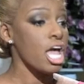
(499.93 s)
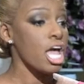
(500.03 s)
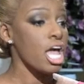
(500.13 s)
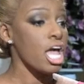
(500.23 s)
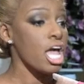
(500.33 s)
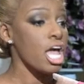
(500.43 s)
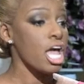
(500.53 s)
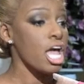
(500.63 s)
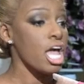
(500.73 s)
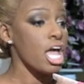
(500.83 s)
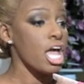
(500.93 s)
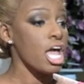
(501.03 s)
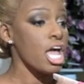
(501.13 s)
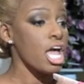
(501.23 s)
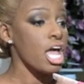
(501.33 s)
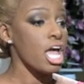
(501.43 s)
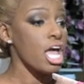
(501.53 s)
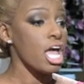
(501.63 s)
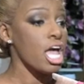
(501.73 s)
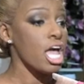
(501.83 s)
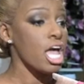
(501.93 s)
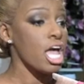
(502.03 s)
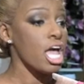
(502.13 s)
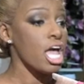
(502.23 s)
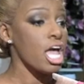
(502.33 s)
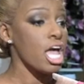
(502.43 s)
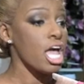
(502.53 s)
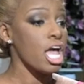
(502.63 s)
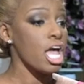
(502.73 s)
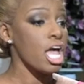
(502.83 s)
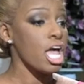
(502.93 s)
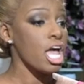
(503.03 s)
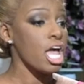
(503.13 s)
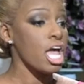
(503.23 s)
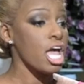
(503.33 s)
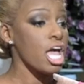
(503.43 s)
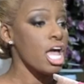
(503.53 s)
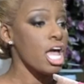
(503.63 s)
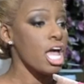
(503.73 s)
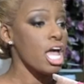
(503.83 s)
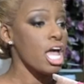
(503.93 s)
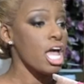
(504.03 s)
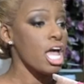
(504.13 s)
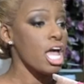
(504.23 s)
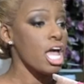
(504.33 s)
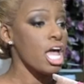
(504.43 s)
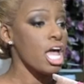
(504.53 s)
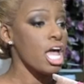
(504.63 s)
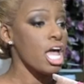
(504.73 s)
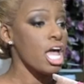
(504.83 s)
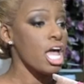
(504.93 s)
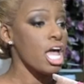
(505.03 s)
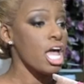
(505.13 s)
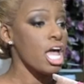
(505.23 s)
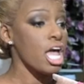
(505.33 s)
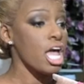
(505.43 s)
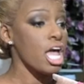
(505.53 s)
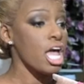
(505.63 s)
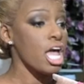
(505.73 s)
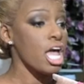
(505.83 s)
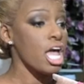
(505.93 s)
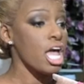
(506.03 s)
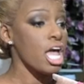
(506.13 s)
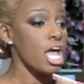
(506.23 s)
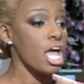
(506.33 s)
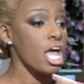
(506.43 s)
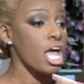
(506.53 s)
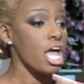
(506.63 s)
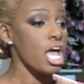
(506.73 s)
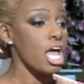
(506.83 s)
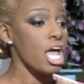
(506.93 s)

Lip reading: The person shown says nothing.